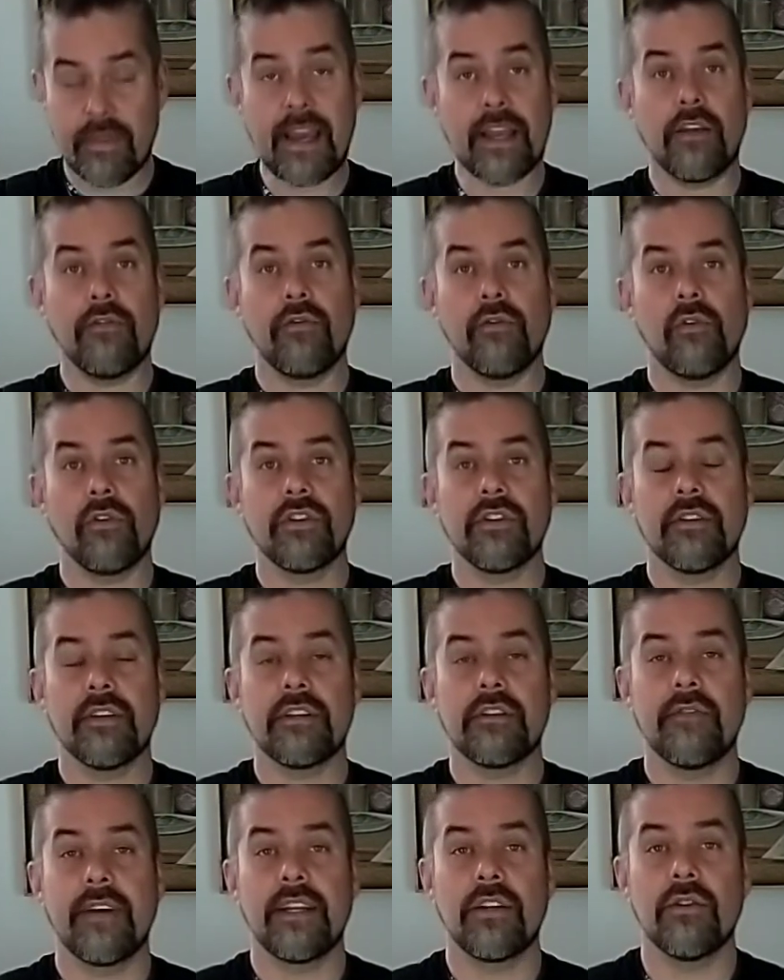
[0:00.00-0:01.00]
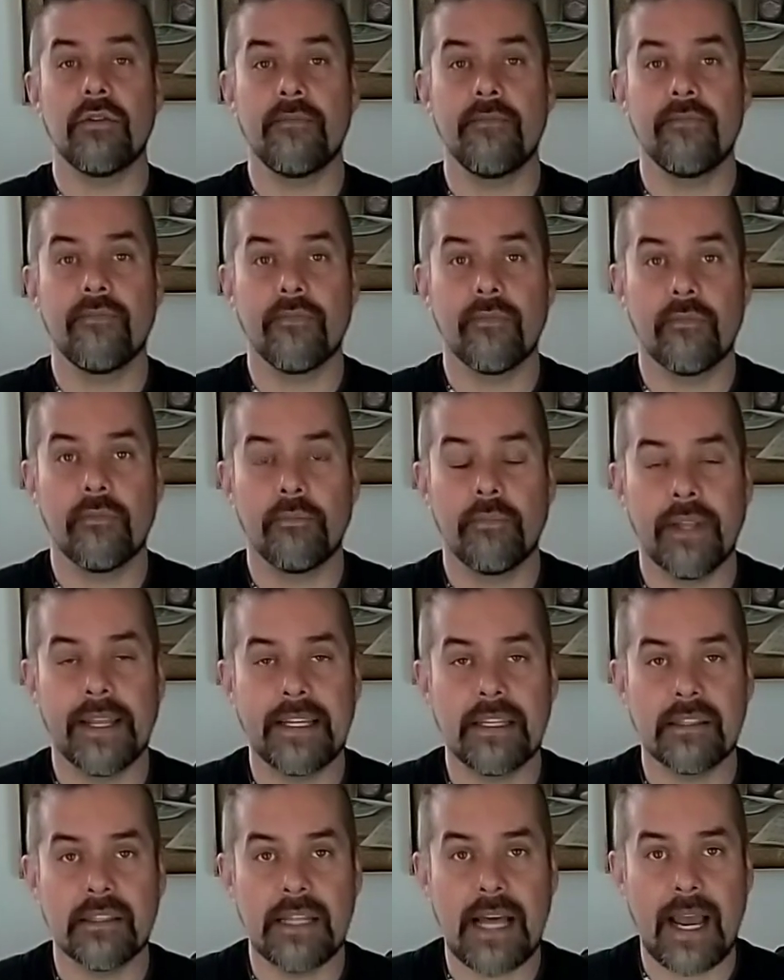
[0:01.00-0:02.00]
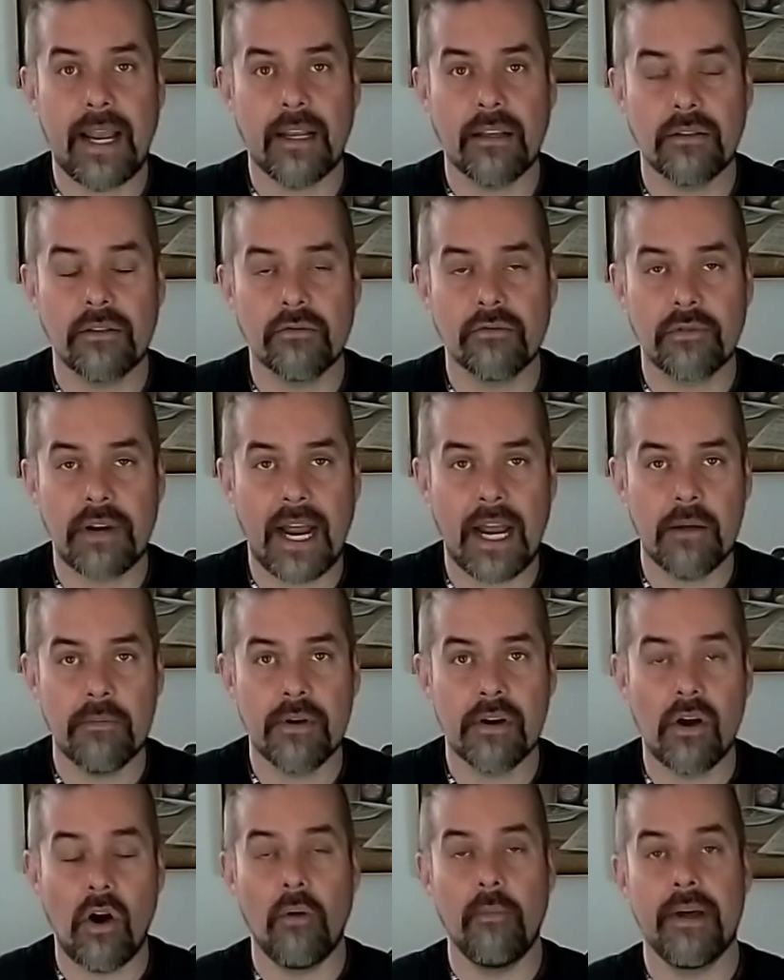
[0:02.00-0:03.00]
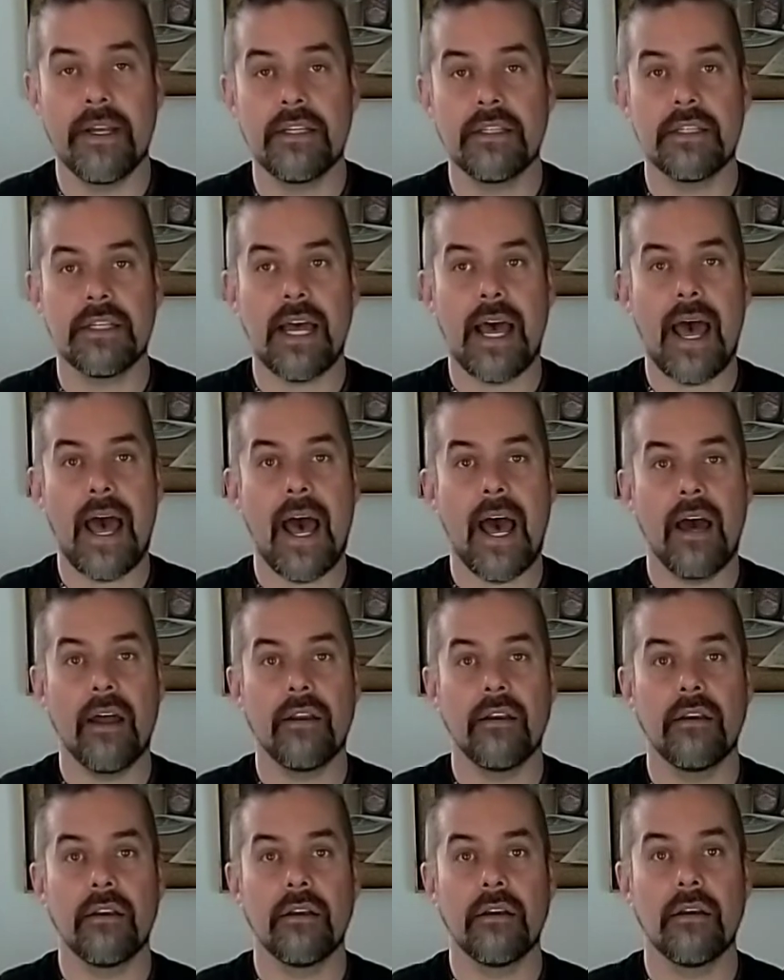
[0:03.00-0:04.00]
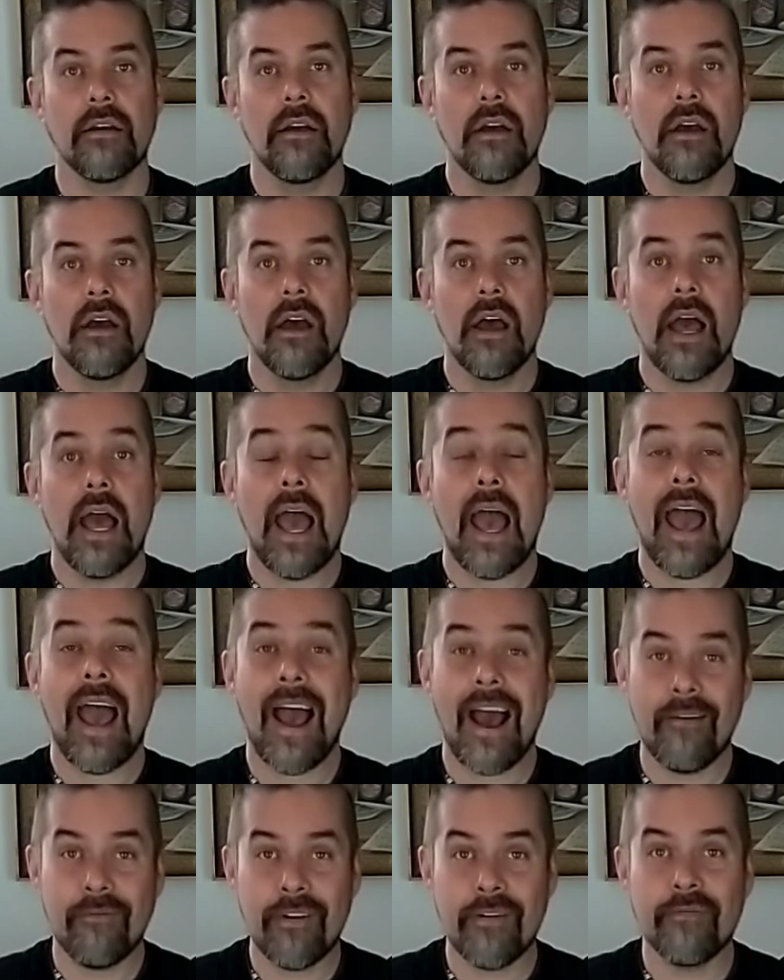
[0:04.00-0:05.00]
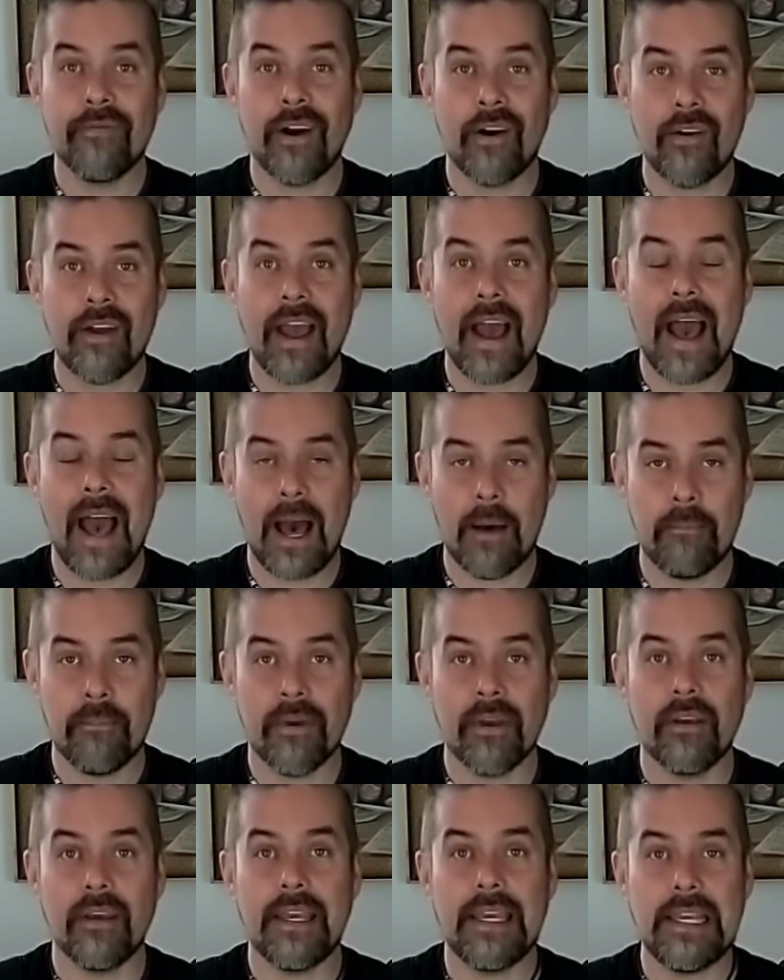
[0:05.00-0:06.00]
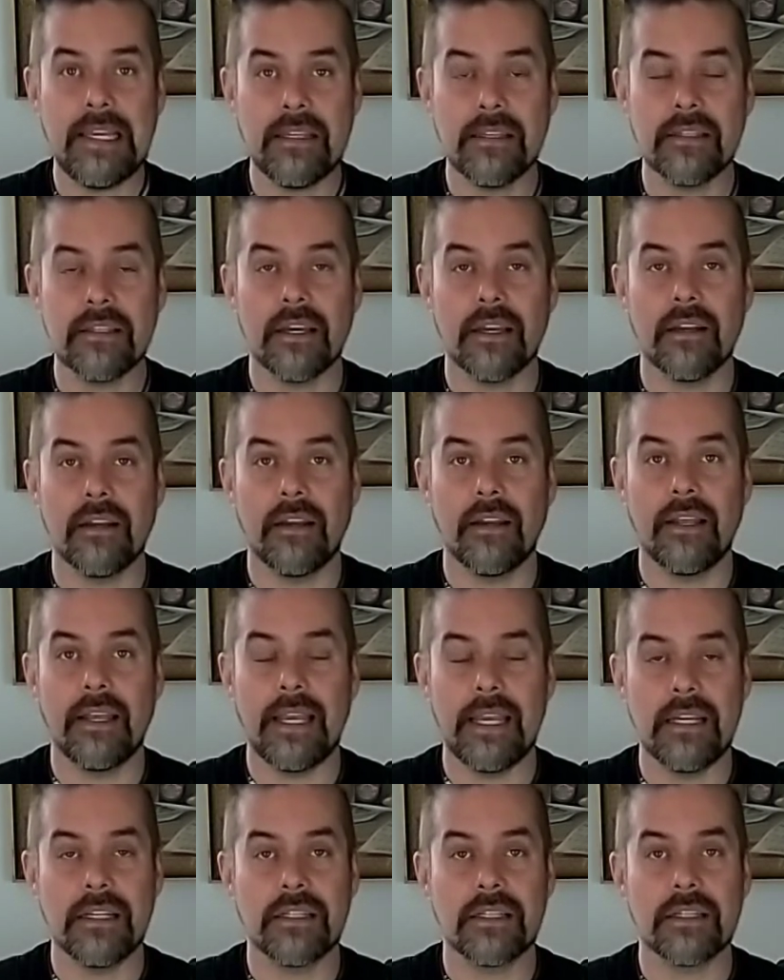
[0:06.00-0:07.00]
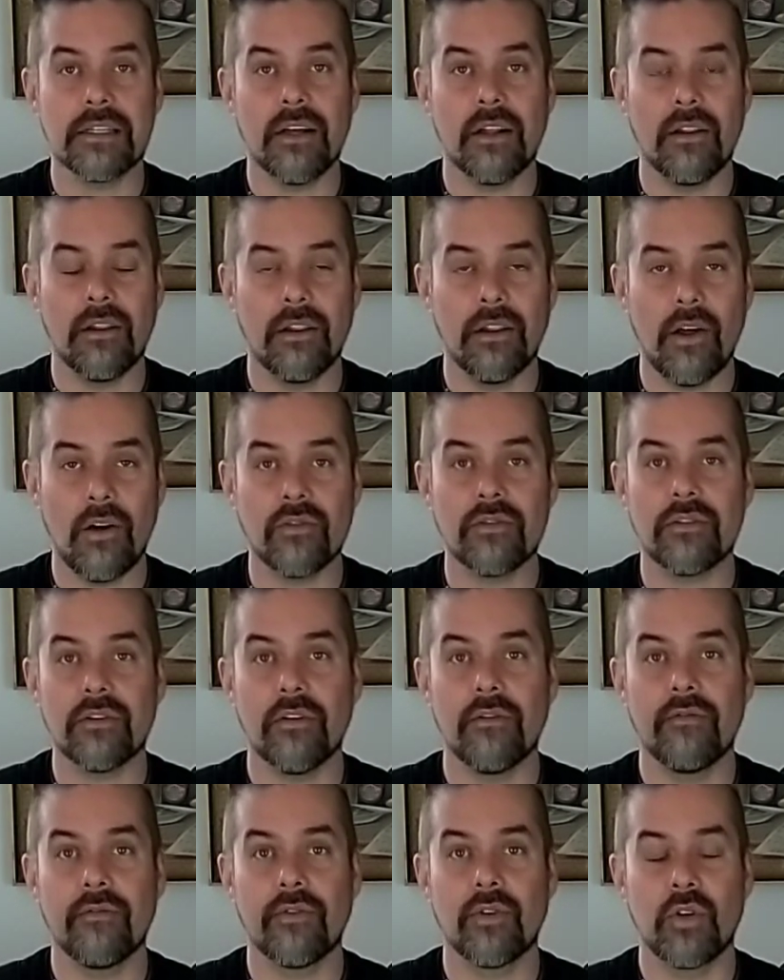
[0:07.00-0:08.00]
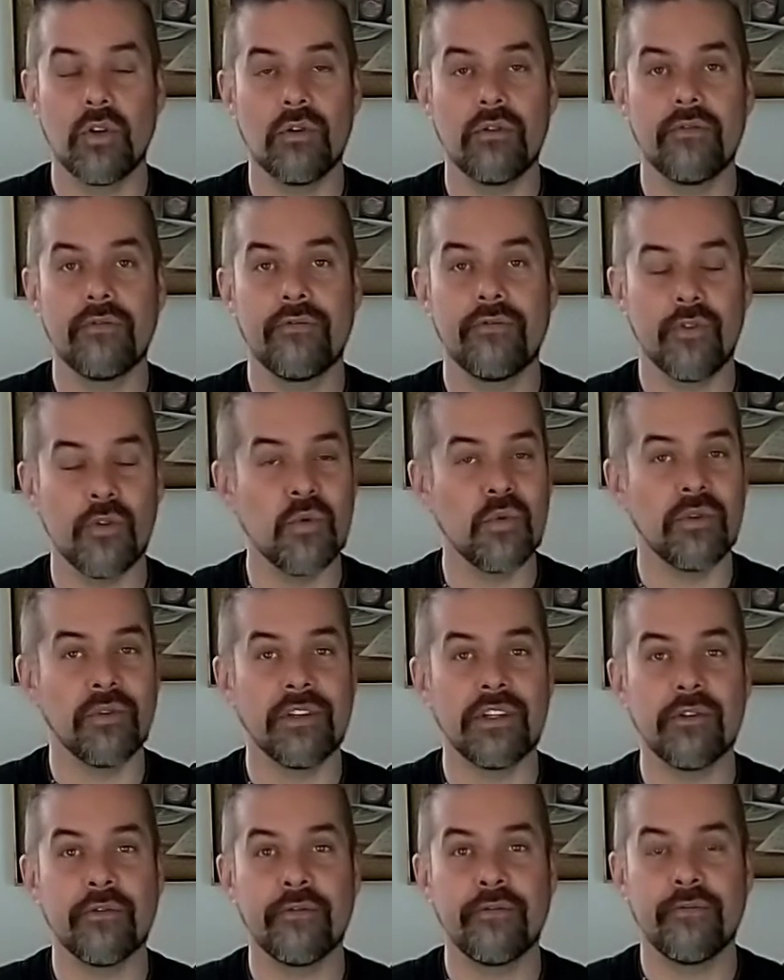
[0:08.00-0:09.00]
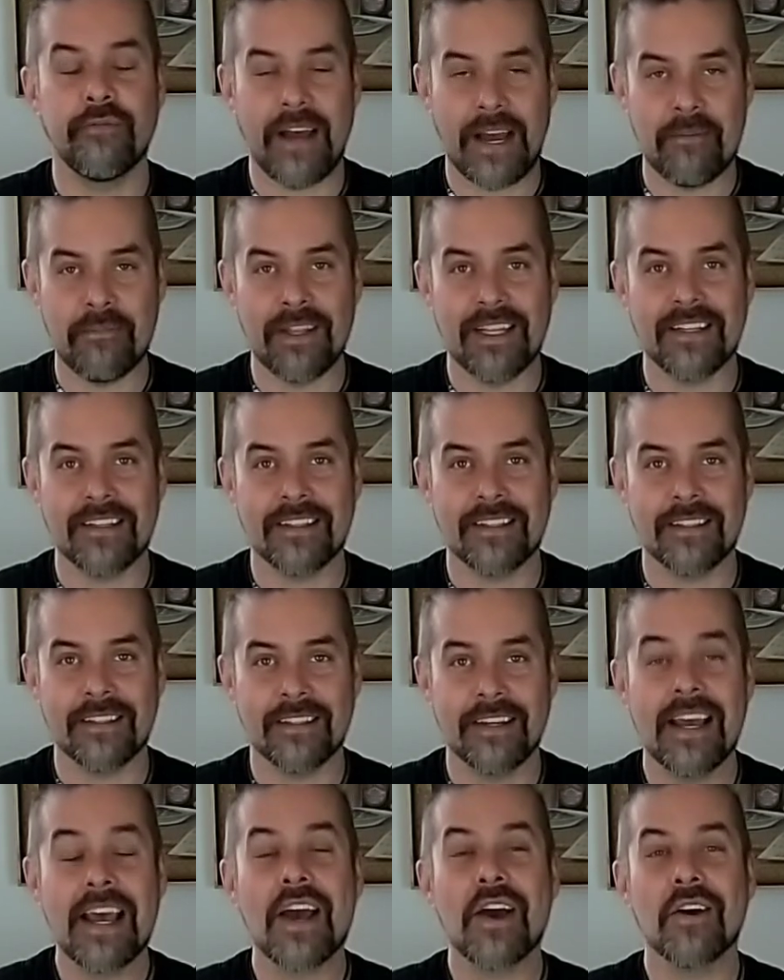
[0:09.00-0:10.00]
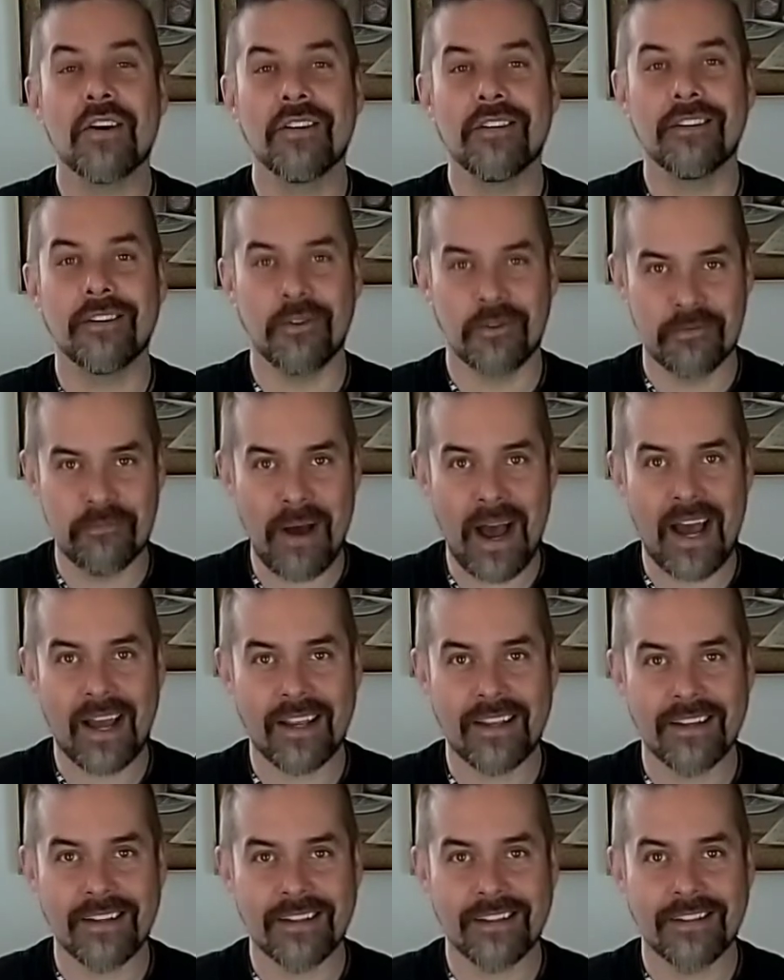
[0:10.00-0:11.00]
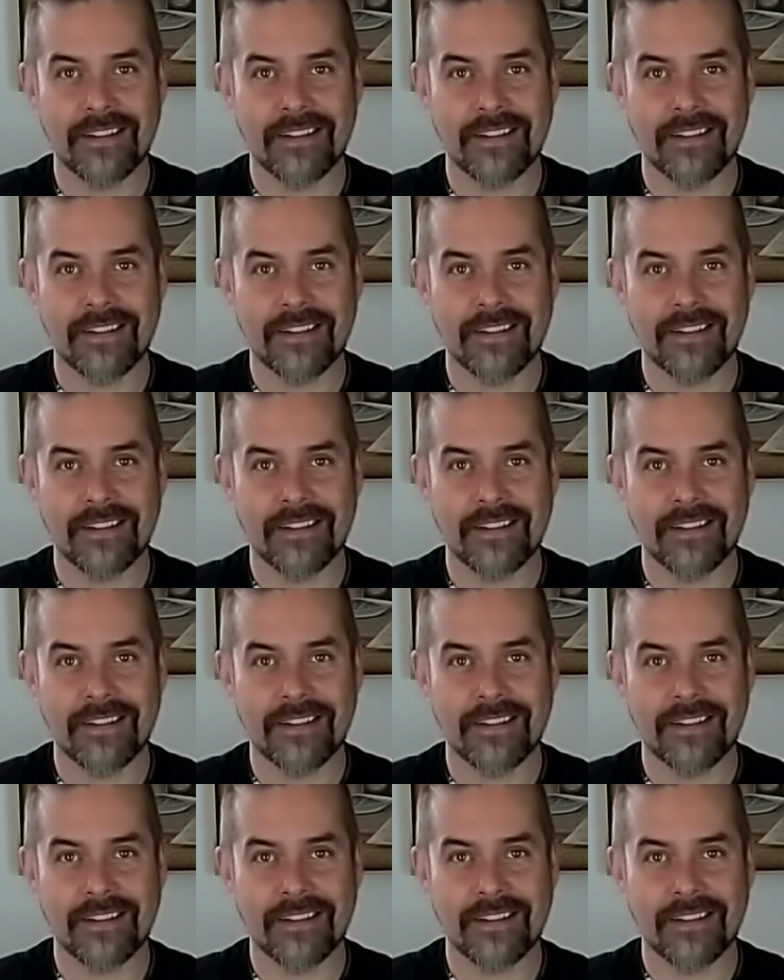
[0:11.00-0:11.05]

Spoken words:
Thank you for watching this video. Please like, subscribe and comment. And have a very happy Easter and eat a lot of good food with your families. Goodbye.